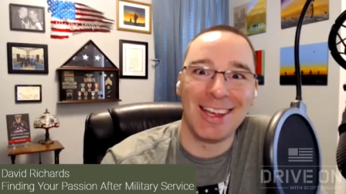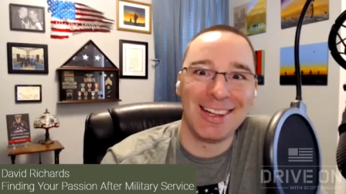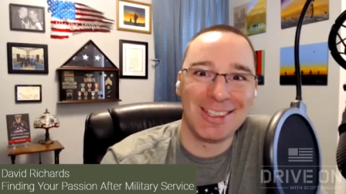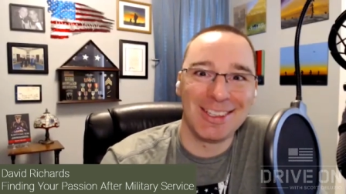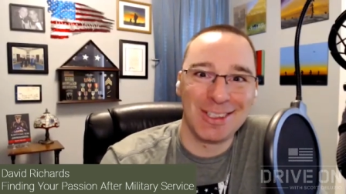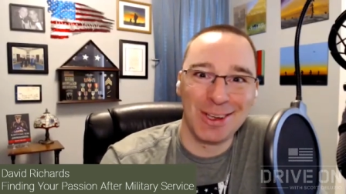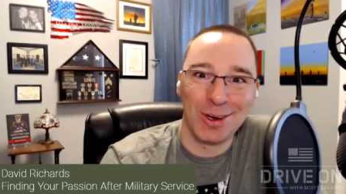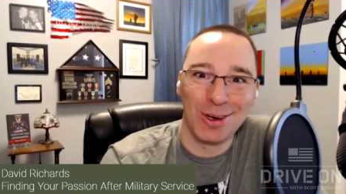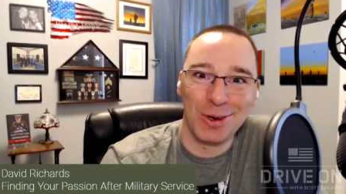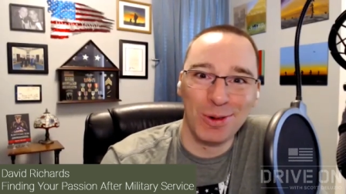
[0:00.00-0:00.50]
And
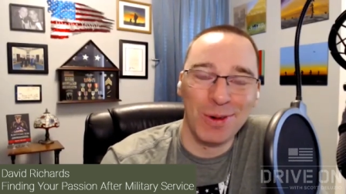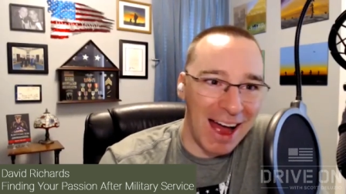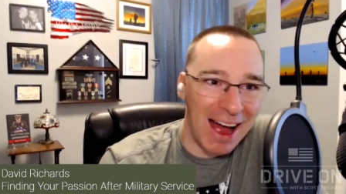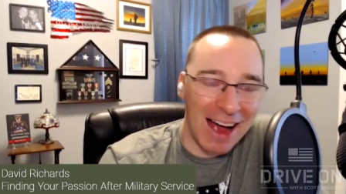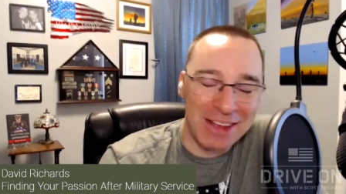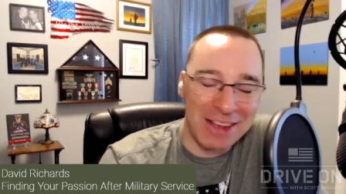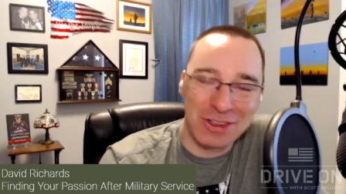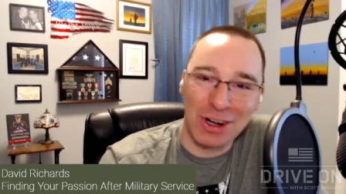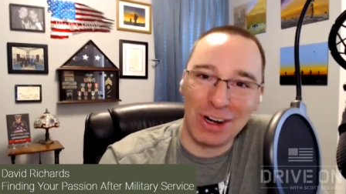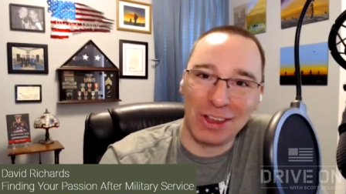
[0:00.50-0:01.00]
so
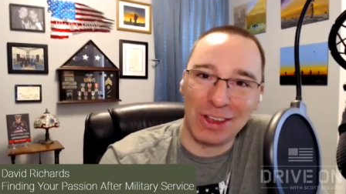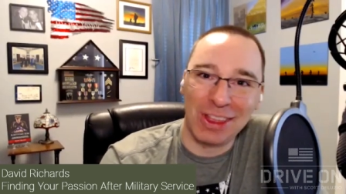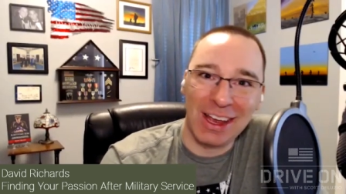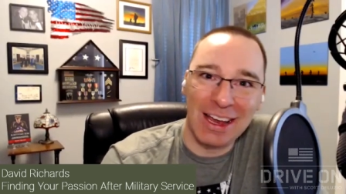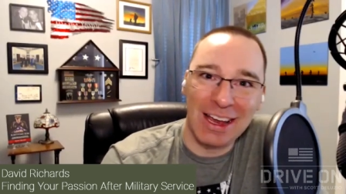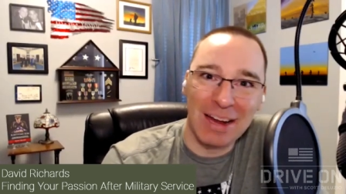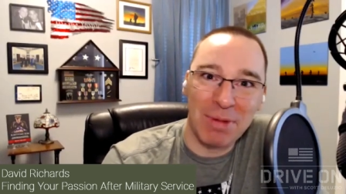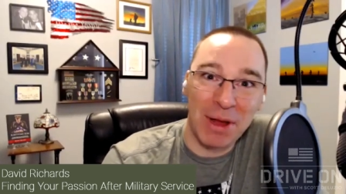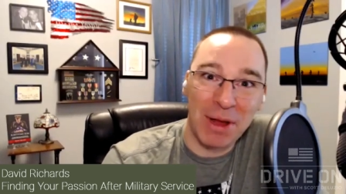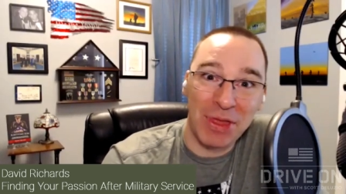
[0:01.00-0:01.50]
I started
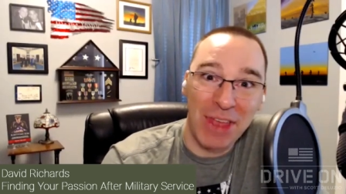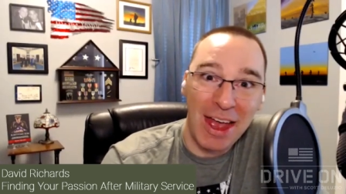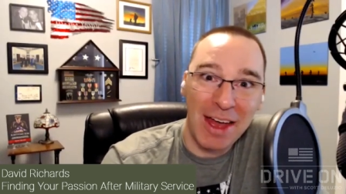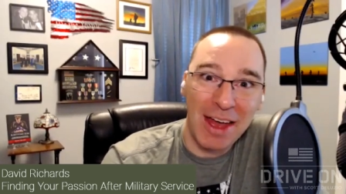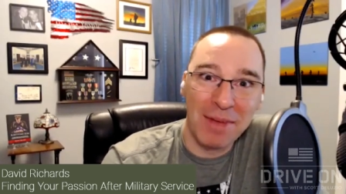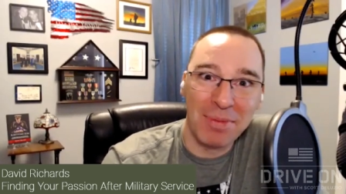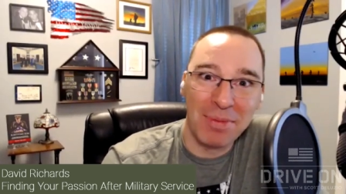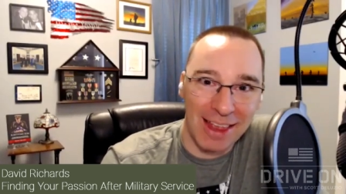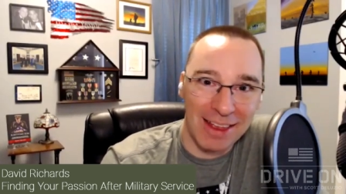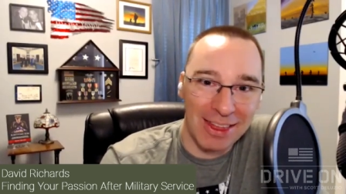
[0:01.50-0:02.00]
thinking about
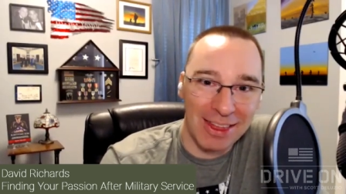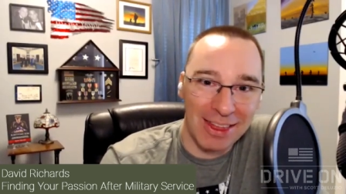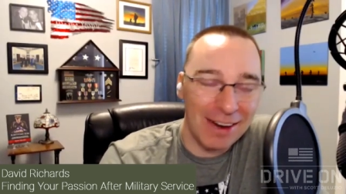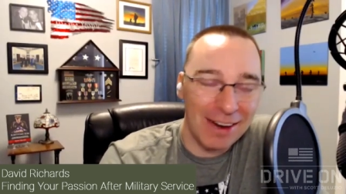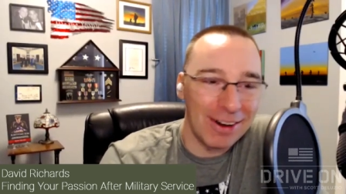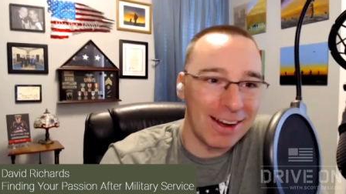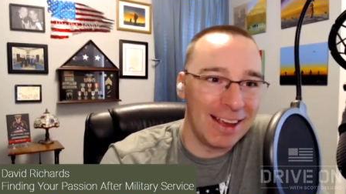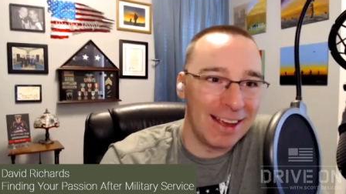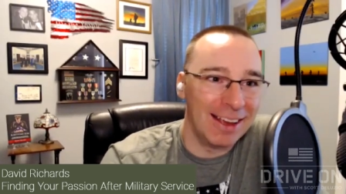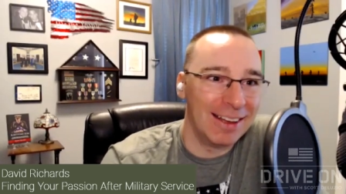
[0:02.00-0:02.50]
them and
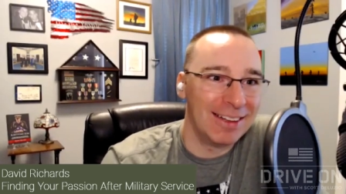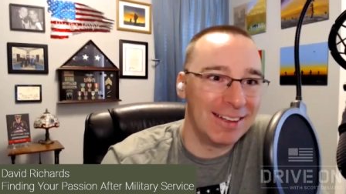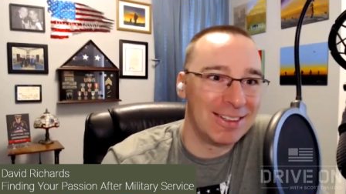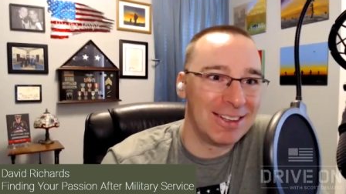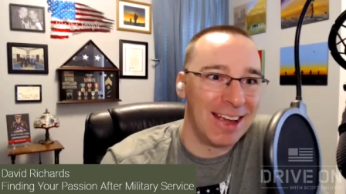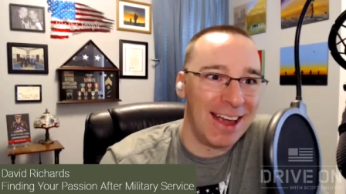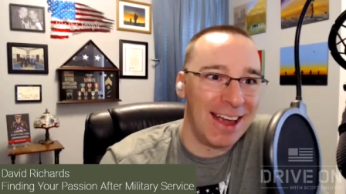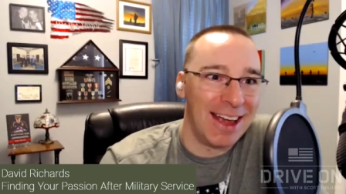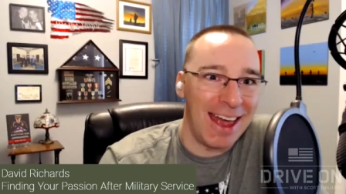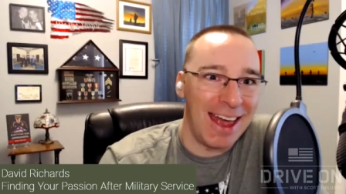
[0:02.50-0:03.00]
their kids
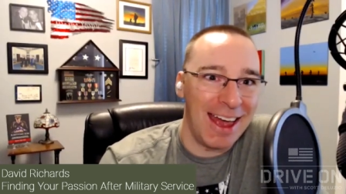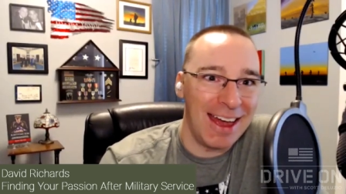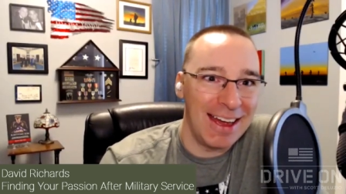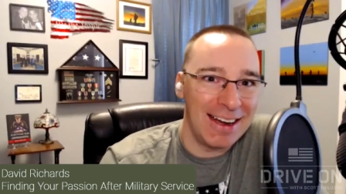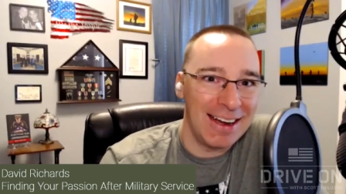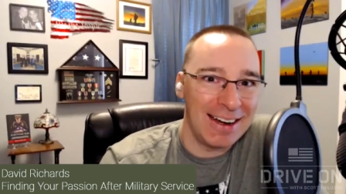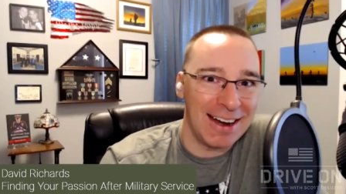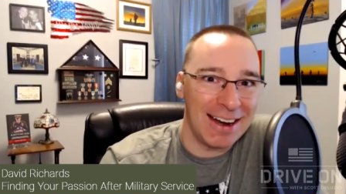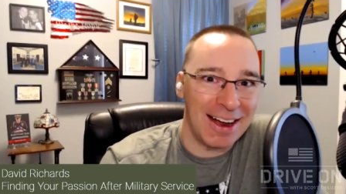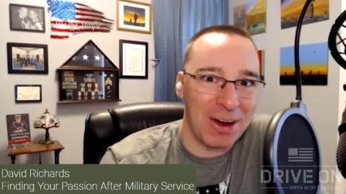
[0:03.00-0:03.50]

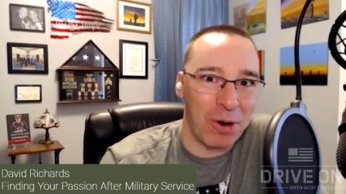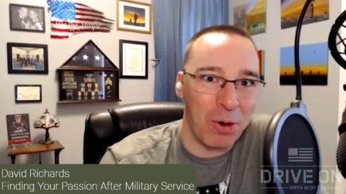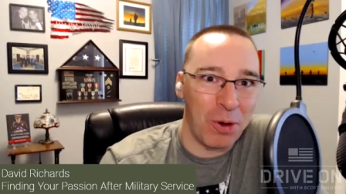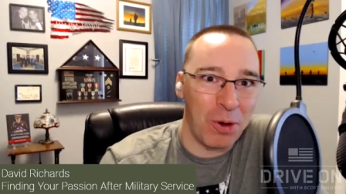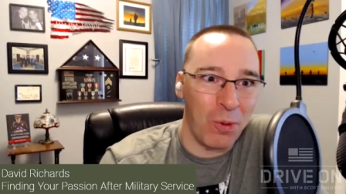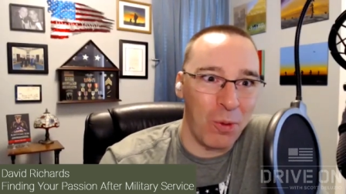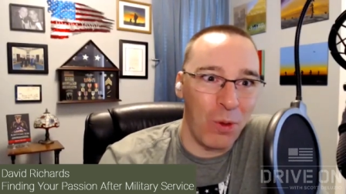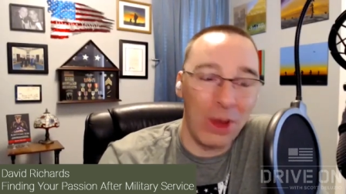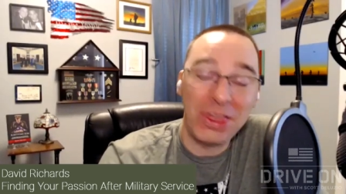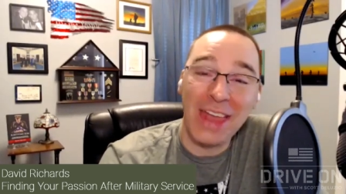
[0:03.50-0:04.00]
and
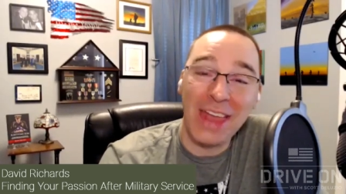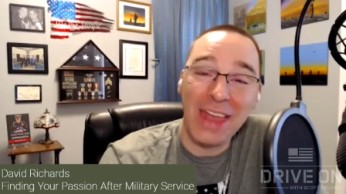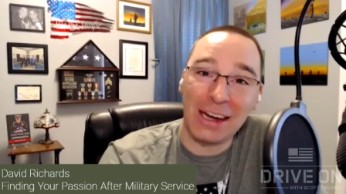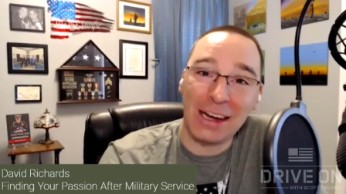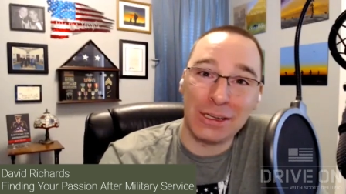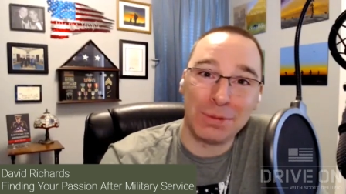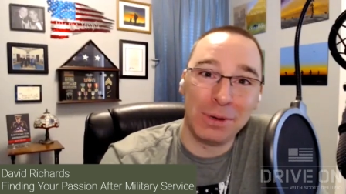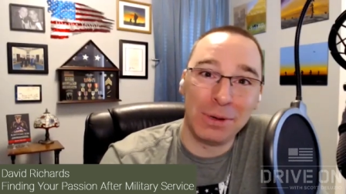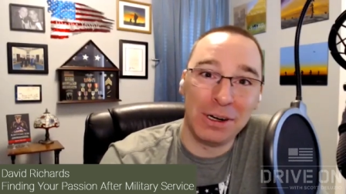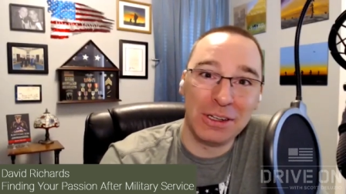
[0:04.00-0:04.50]
what that
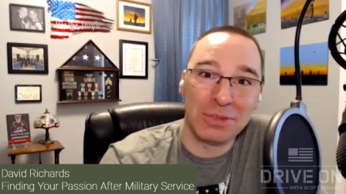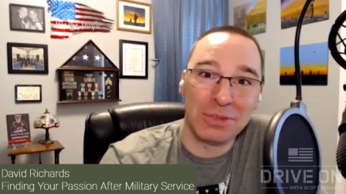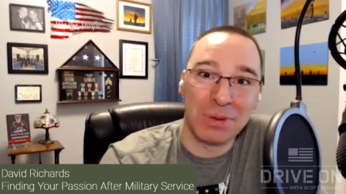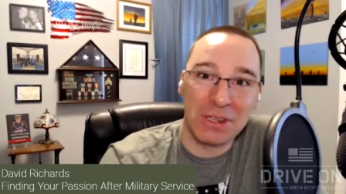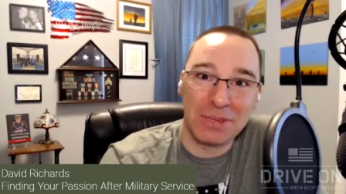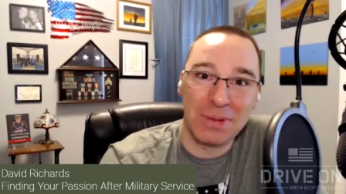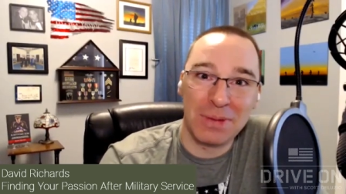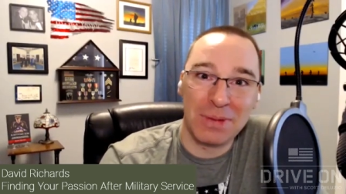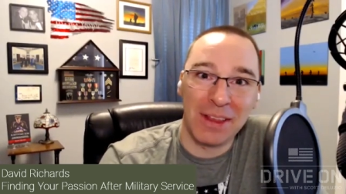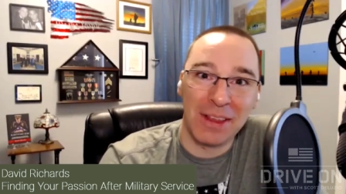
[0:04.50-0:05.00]
experience
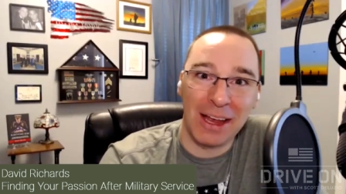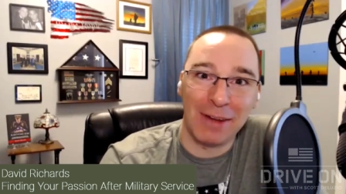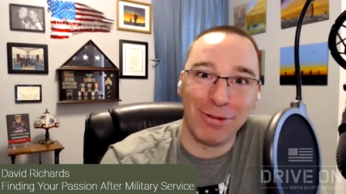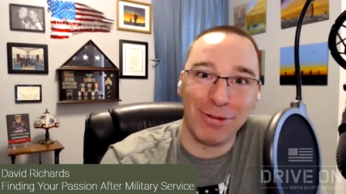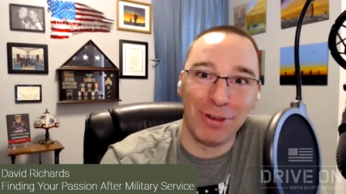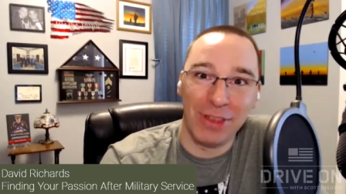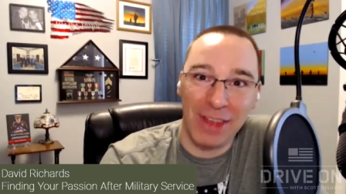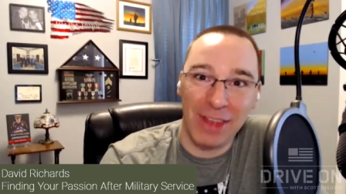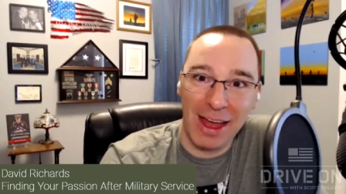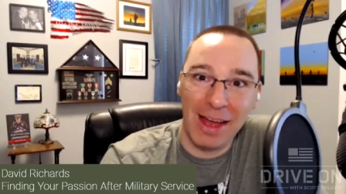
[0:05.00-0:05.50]
must have been like
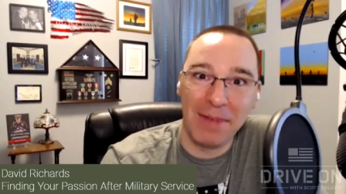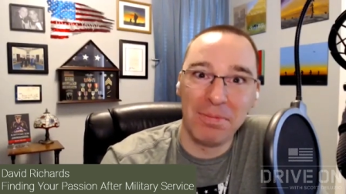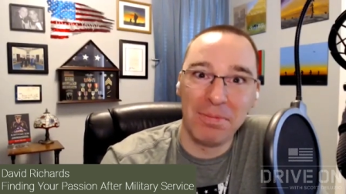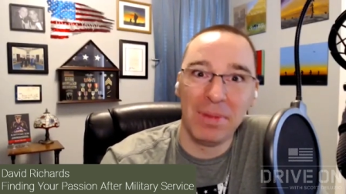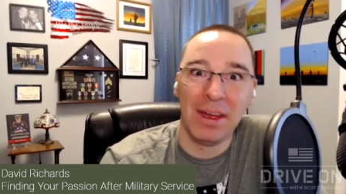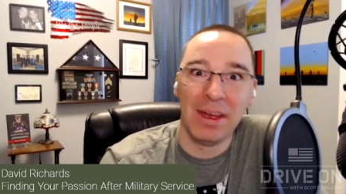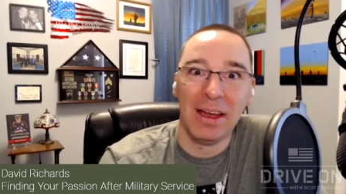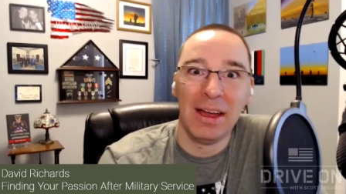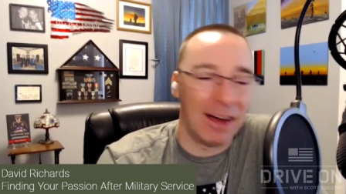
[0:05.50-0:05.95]
for them.